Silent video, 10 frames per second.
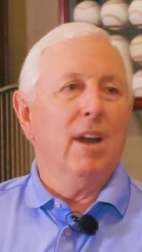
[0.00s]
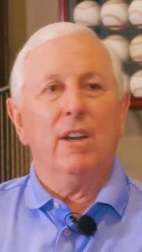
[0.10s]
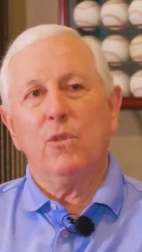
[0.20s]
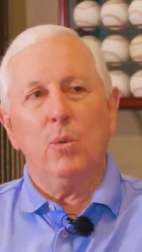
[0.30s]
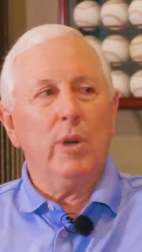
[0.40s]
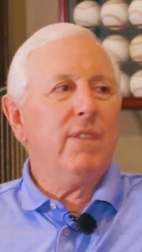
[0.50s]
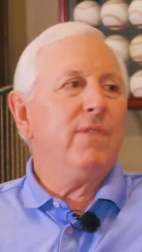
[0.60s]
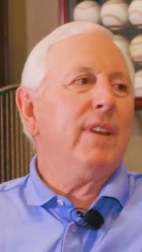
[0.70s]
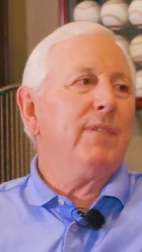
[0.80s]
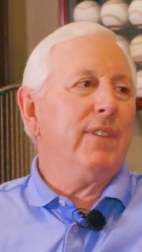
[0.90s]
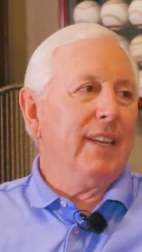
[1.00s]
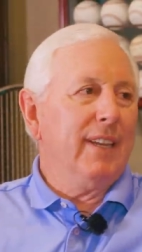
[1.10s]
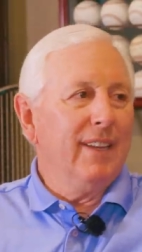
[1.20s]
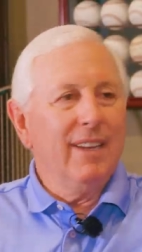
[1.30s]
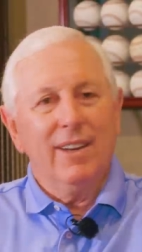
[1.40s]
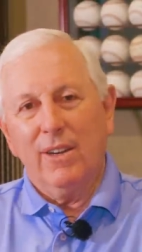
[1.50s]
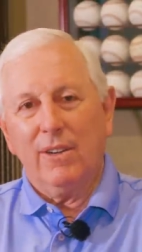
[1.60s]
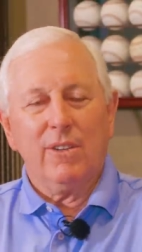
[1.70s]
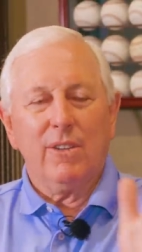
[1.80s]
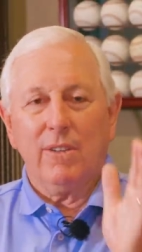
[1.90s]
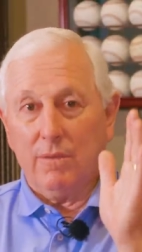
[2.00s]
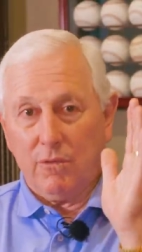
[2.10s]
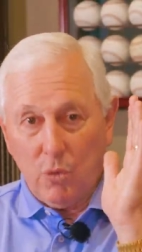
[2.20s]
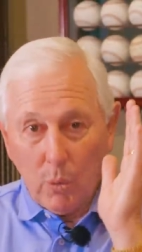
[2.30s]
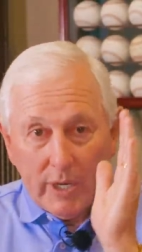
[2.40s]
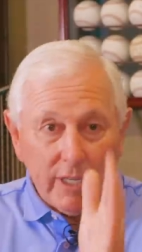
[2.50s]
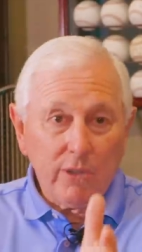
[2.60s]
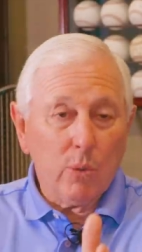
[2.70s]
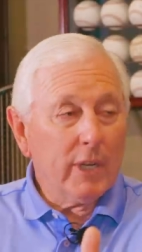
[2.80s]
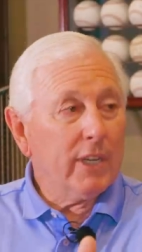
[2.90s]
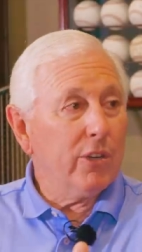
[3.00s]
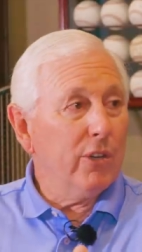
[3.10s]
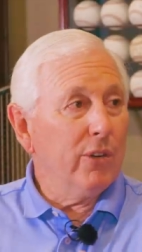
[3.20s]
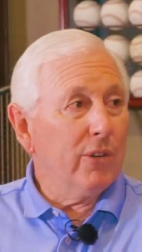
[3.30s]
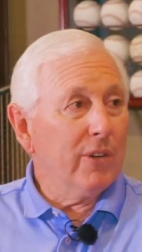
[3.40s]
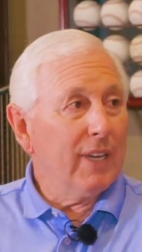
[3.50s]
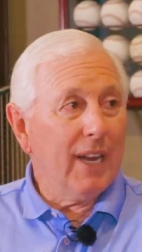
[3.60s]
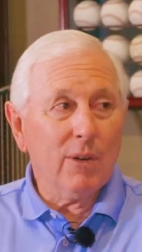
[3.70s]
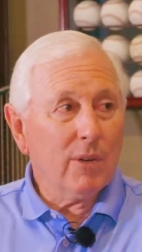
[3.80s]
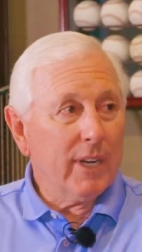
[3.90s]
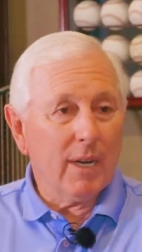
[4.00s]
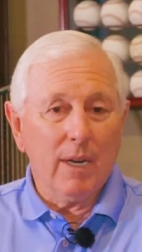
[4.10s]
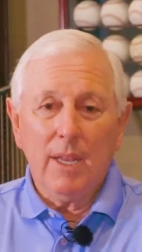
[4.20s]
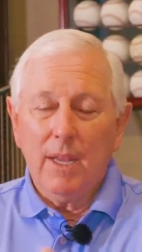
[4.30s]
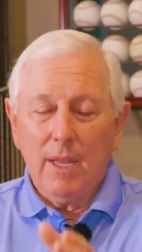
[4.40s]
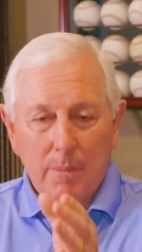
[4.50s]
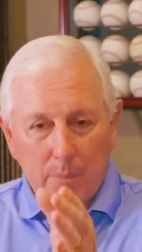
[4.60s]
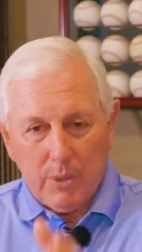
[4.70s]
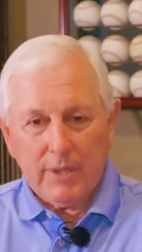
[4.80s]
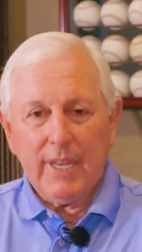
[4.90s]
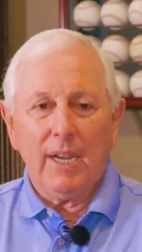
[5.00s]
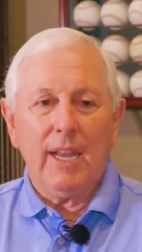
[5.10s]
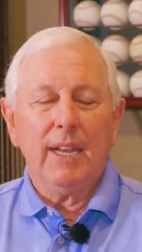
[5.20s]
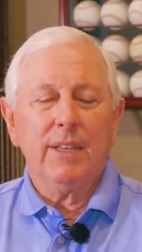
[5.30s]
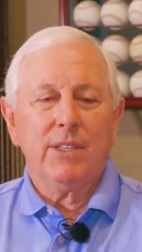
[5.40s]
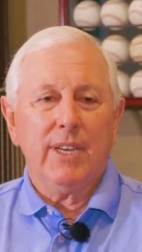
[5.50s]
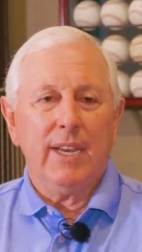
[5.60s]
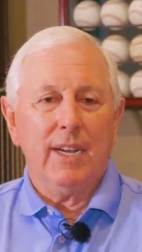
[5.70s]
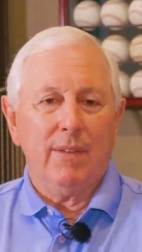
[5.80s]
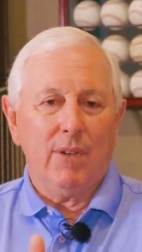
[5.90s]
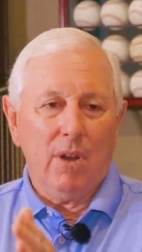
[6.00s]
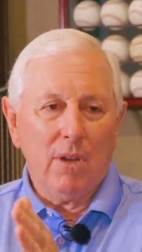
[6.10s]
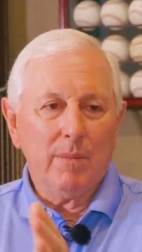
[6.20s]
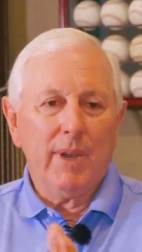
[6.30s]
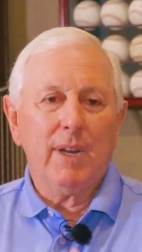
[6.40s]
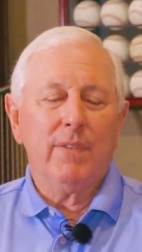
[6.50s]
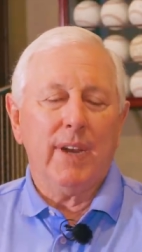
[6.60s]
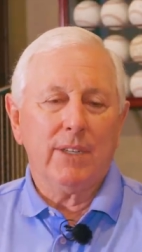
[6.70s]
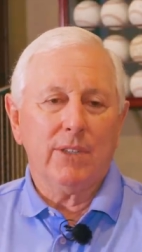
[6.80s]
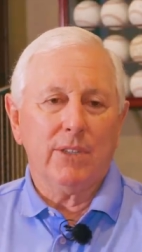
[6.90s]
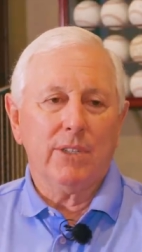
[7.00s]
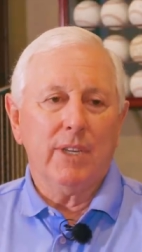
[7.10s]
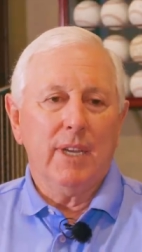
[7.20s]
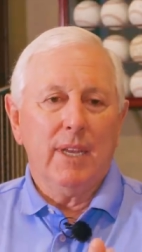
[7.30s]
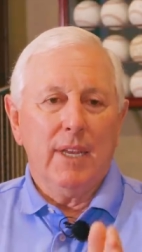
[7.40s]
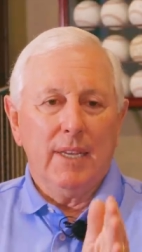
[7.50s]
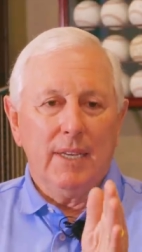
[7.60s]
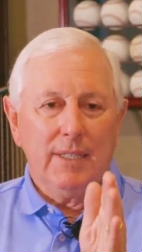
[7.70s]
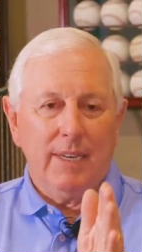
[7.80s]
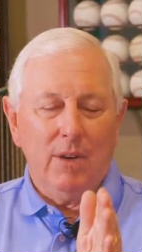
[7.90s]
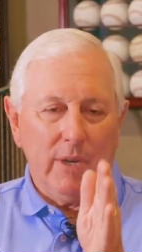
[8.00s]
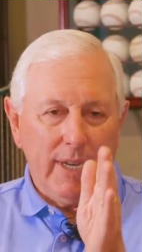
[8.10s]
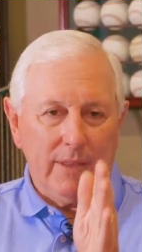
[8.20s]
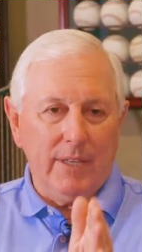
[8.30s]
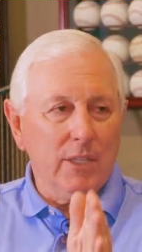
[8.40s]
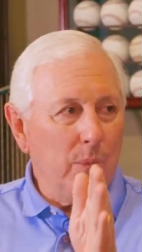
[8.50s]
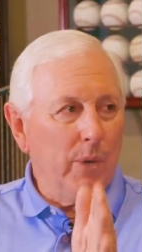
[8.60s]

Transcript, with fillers: or 2050 or 2022, I don't care. Put that line in the sand and have all the manufacturers say, okay, at this